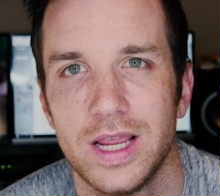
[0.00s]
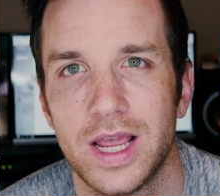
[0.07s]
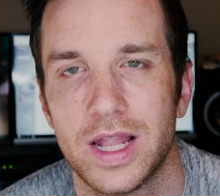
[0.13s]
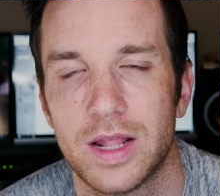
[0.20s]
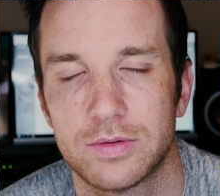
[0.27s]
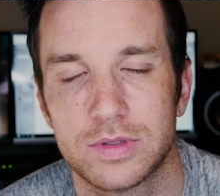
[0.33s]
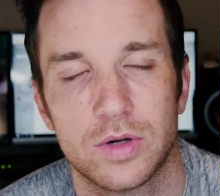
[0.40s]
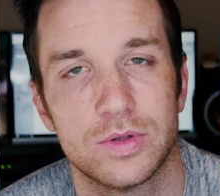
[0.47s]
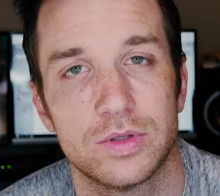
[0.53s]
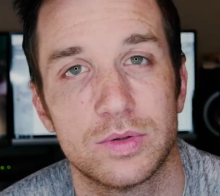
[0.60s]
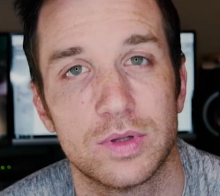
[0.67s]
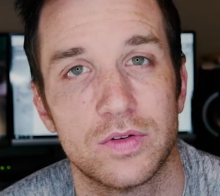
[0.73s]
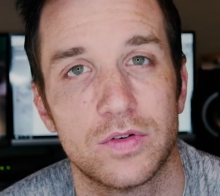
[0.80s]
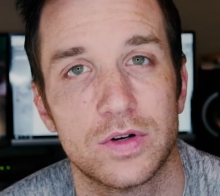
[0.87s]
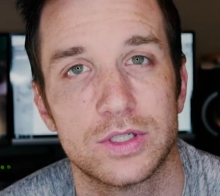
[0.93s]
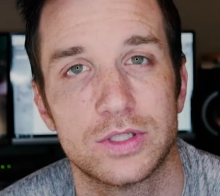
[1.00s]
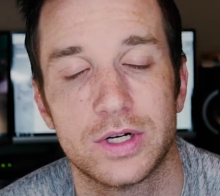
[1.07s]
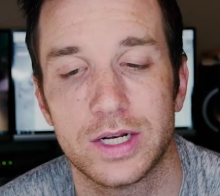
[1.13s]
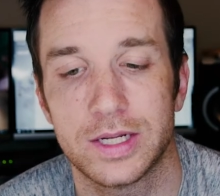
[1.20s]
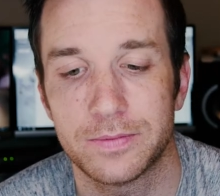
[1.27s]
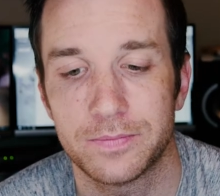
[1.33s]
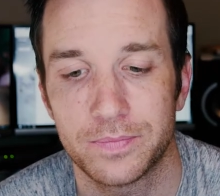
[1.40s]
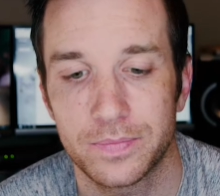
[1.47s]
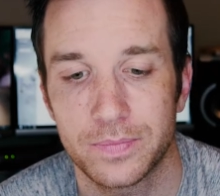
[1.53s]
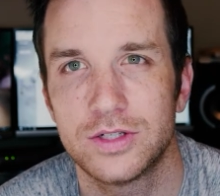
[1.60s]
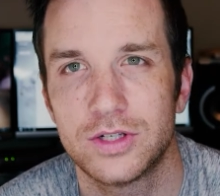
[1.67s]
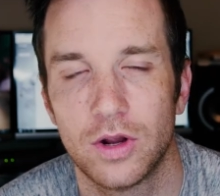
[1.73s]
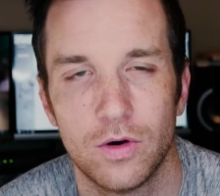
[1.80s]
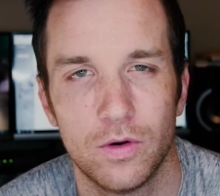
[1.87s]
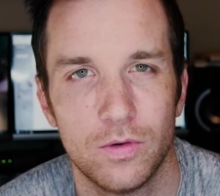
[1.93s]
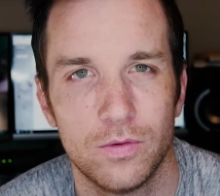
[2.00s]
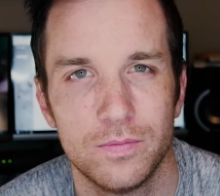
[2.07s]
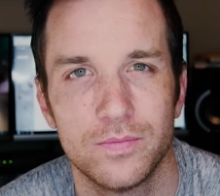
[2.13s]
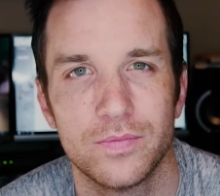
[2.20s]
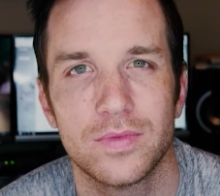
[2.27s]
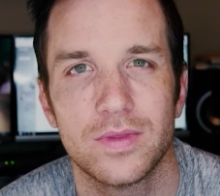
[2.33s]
And that was always really frustrating. So